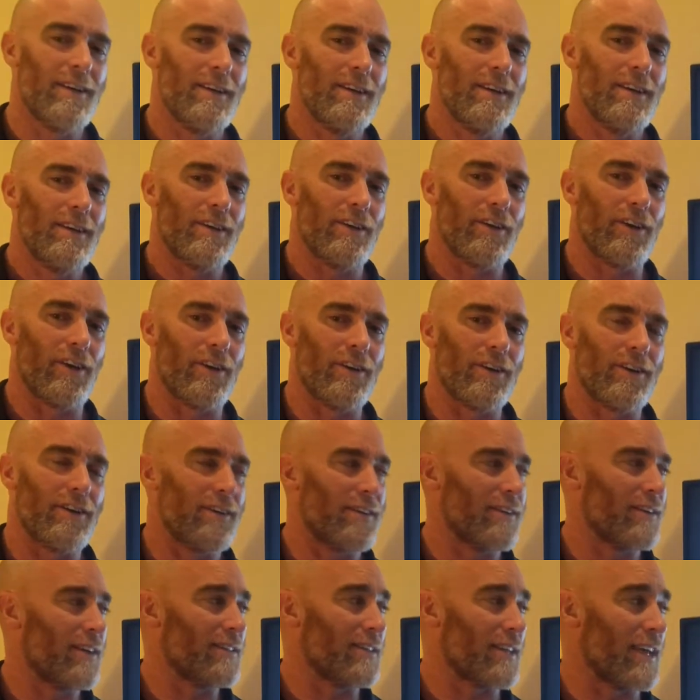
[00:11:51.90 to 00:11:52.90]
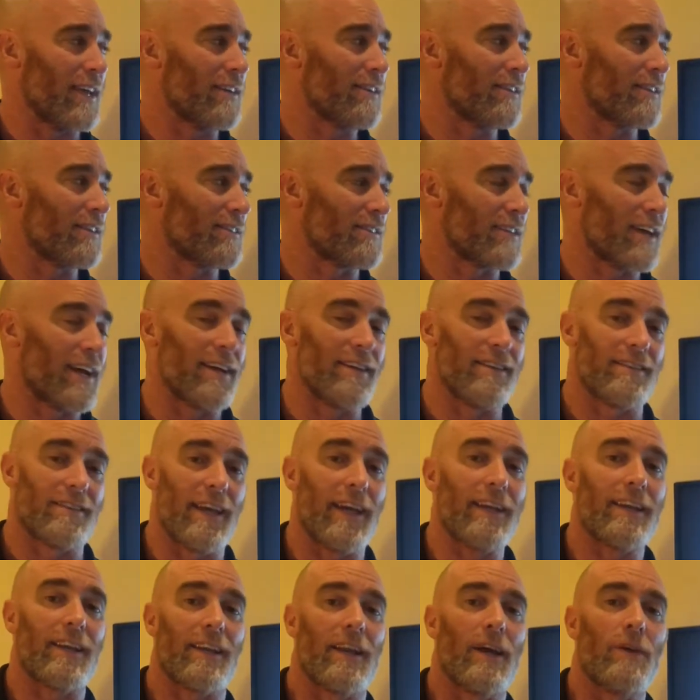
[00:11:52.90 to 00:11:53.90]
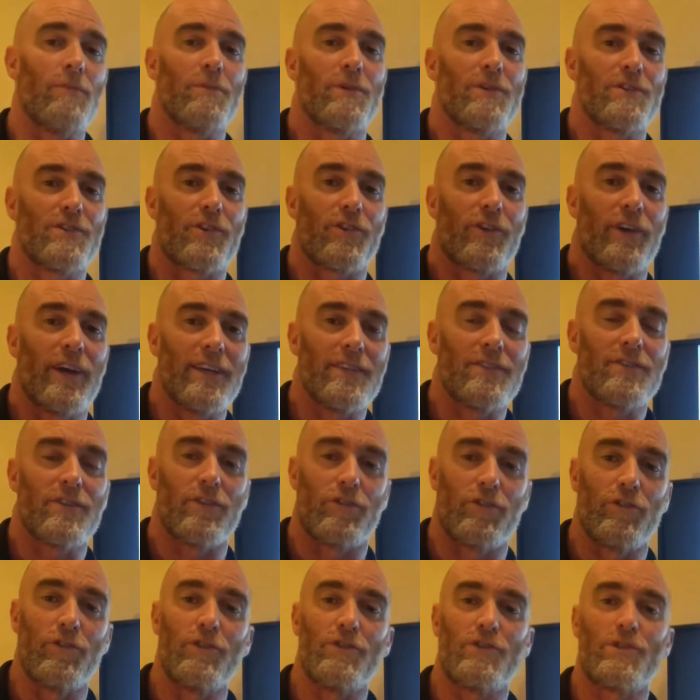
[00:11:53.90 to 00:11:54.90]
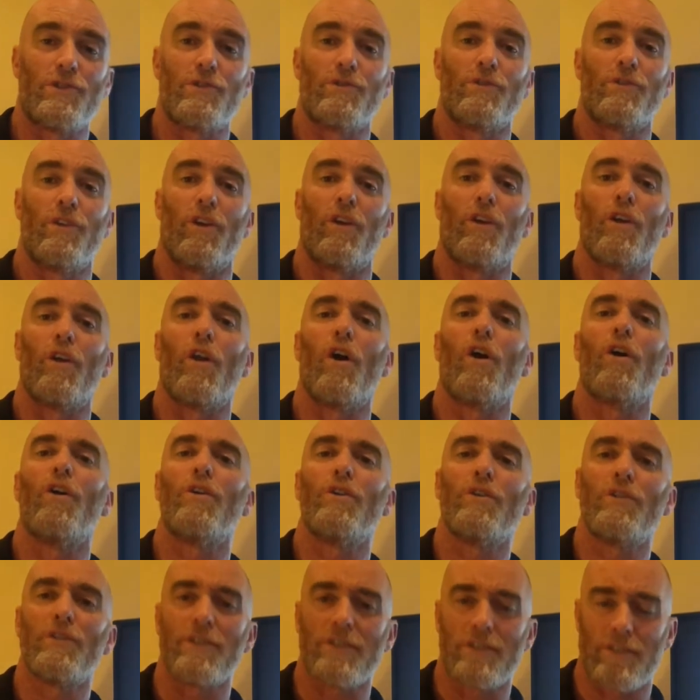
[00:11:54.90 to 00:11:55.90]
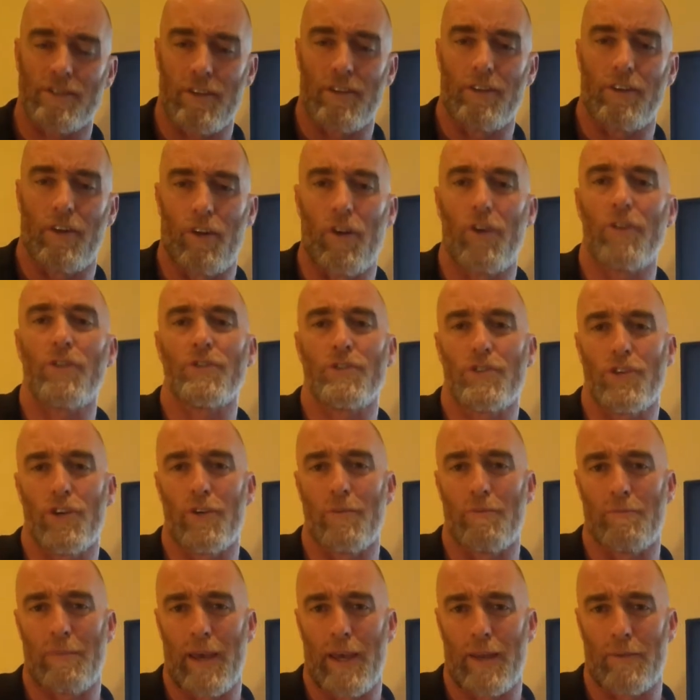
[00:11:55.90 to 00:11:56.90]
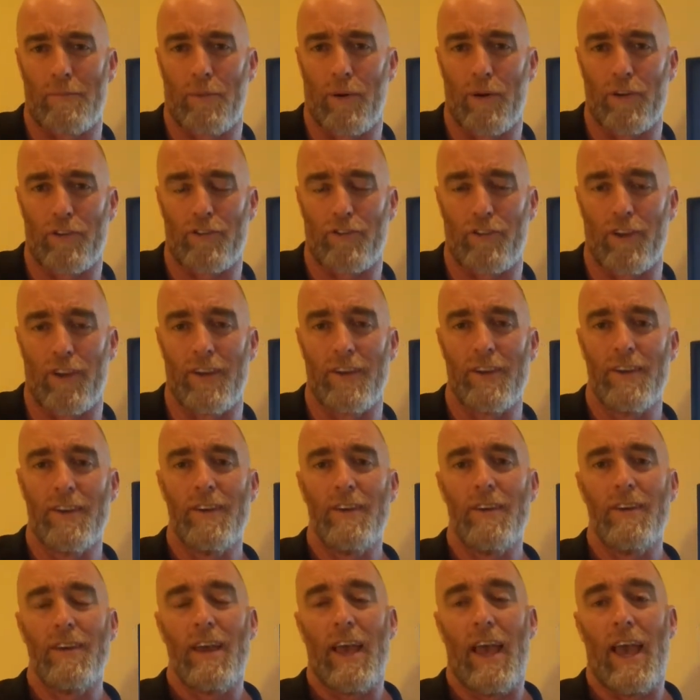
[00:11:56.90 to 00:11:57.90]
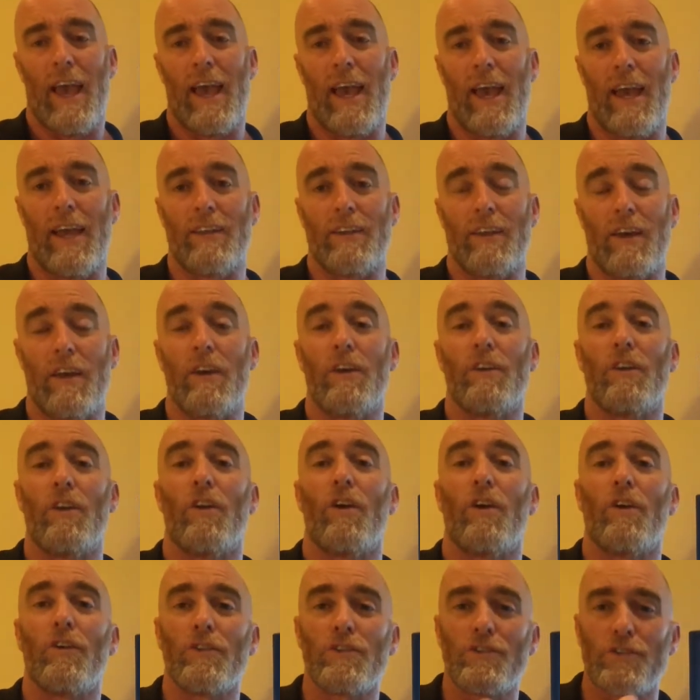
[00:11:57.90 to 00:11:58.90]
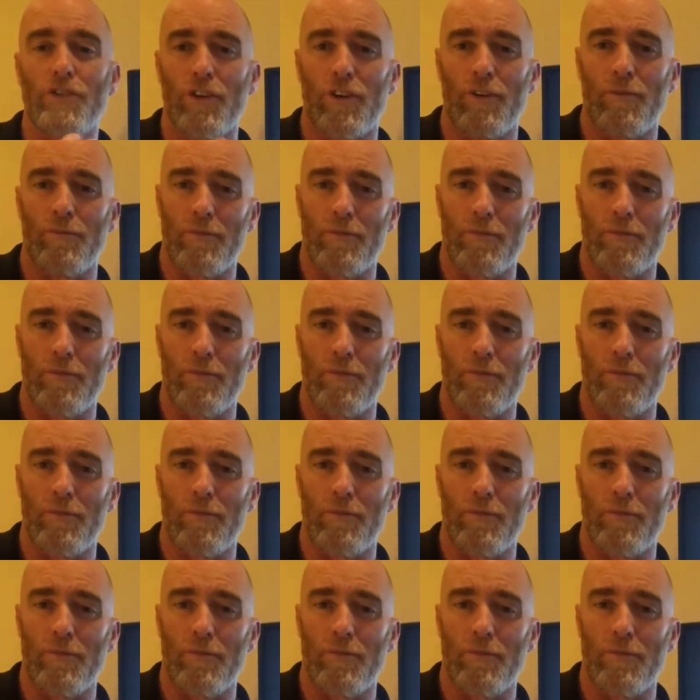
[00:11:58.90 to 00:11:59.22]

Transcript: you know, at the end of the day, that lump was created due to long-term bad posture and a long-term